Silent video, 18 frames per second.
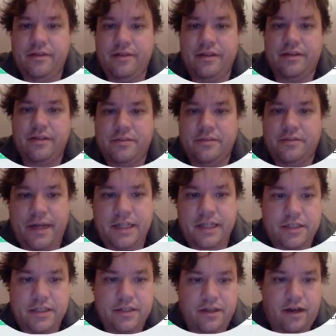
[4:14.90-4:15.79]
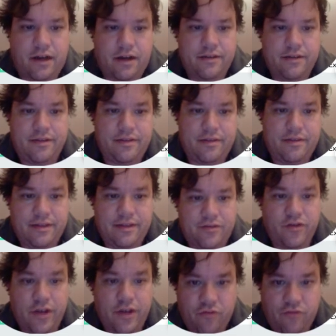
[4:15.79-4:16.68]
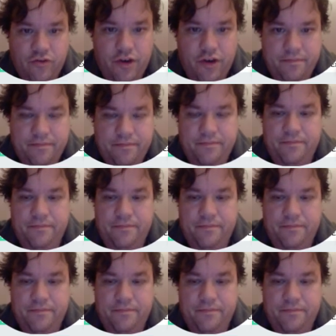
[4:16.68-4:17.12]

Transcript: The spades 3-3.